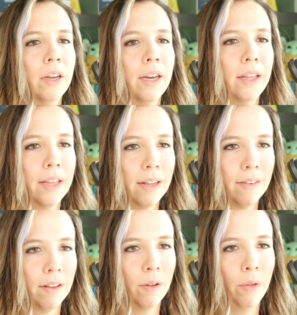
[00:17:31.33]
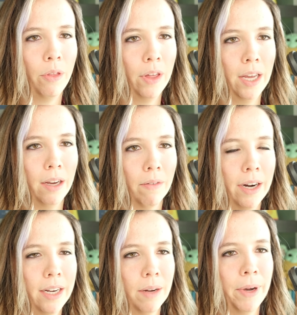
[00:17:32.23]
And that's the whole thing,
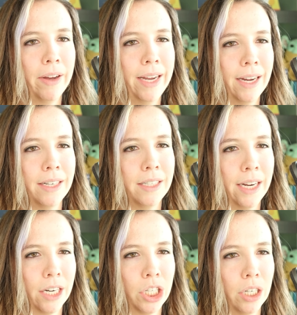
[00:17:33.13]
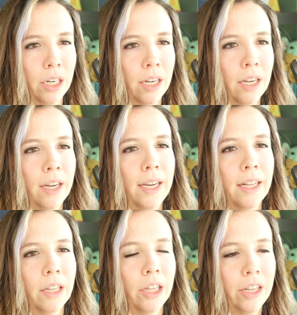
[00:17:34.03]
right? About AI detection. It
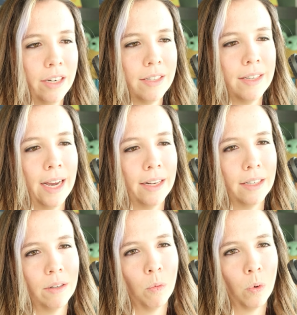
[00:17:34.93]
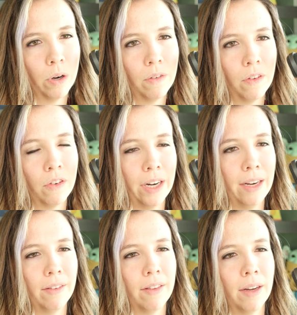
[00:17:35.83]
looks at word
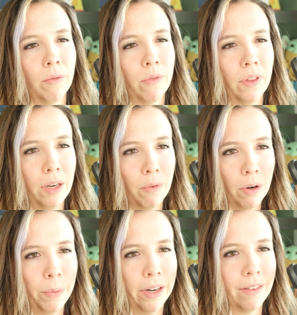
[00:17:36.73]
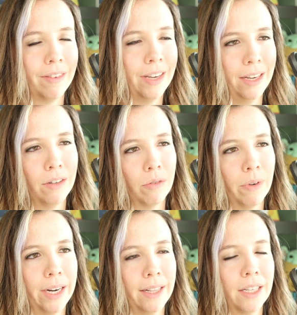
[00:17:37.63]
strings that the robots tend to
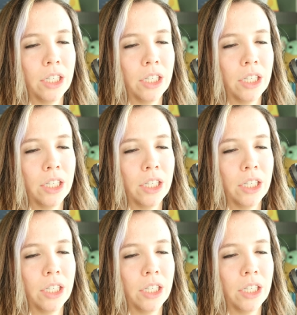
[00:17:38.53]
write, that